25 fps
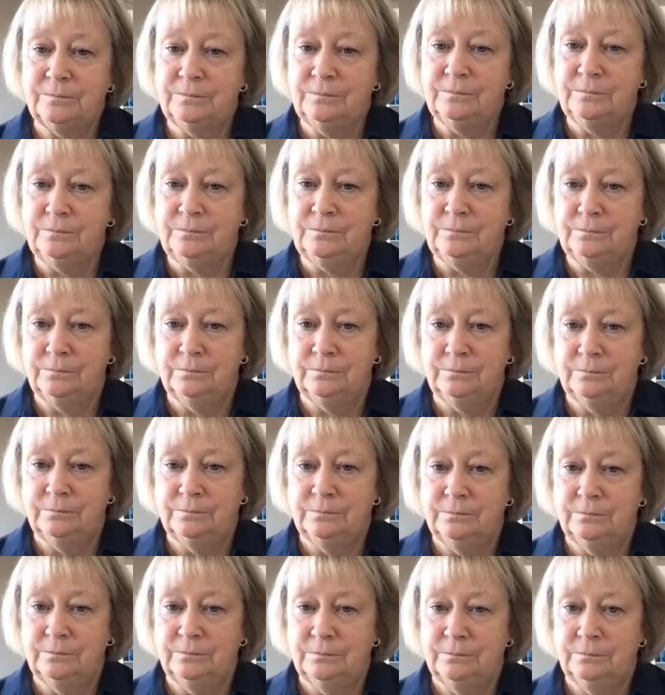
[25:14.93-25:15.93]

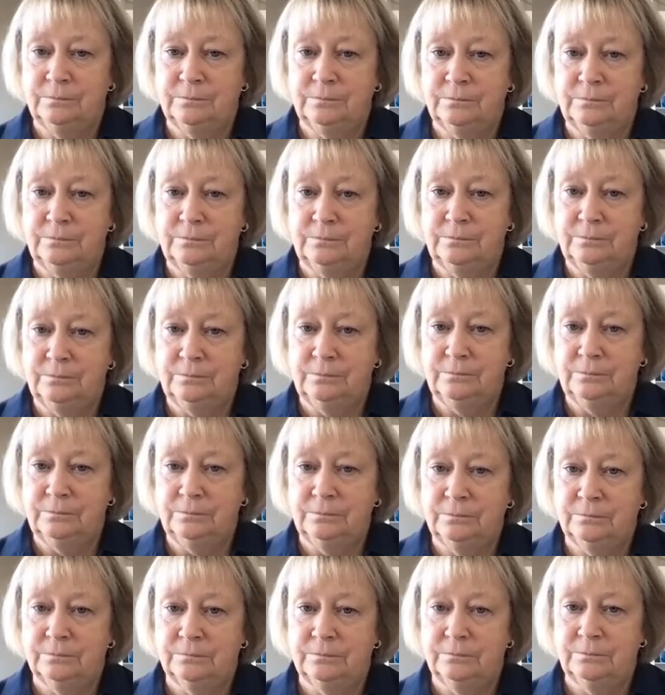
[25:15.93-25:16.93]

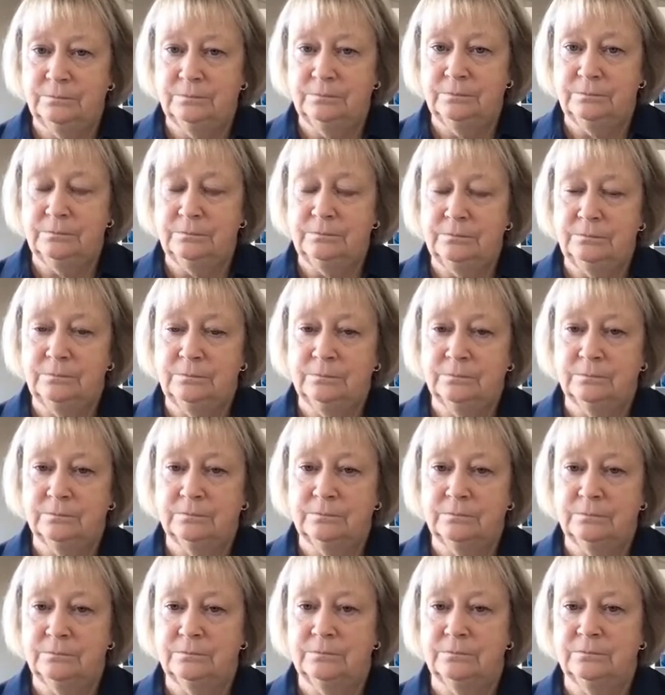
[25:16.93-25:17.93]

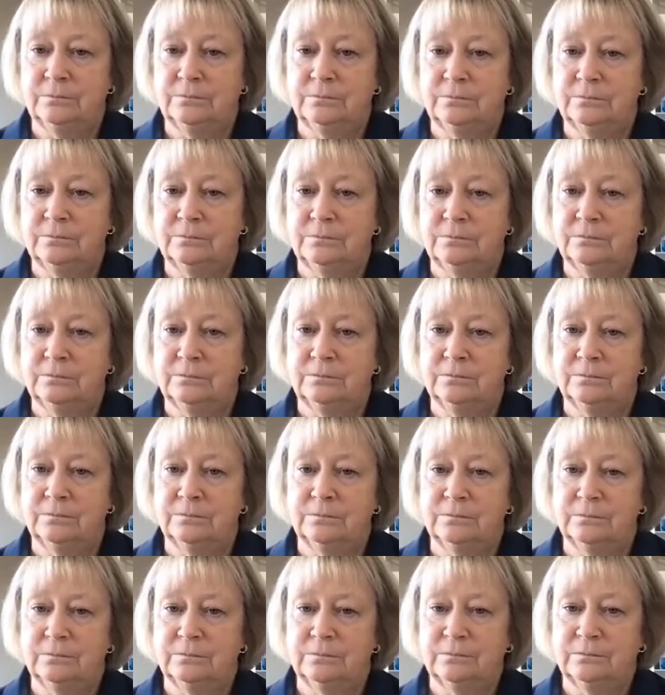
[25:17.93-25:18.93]

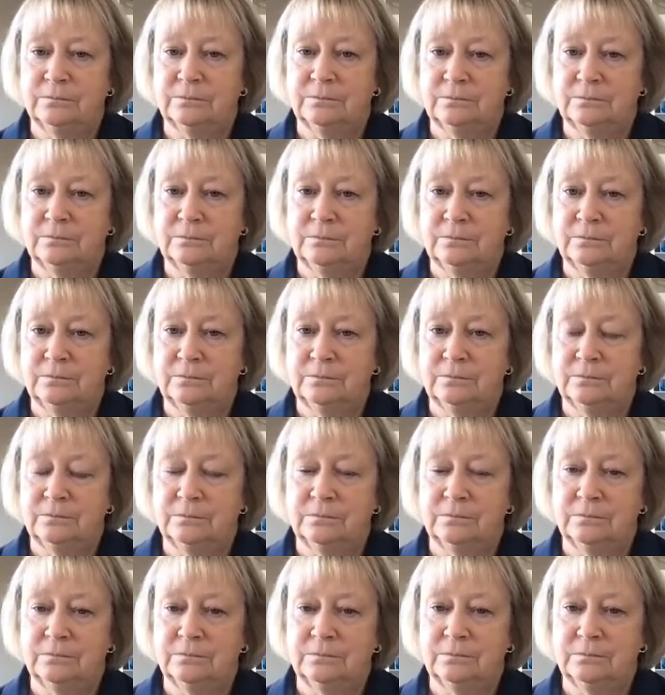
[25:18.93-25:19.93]

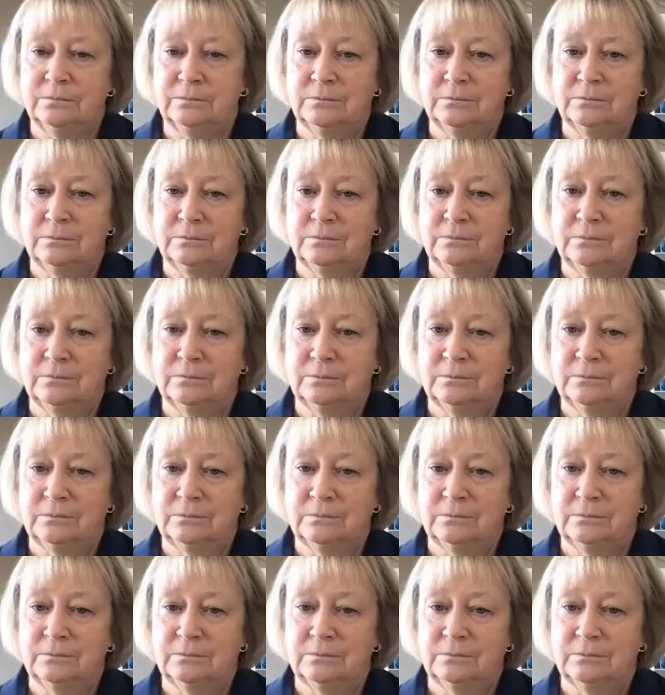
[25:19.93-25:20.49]
[no speech]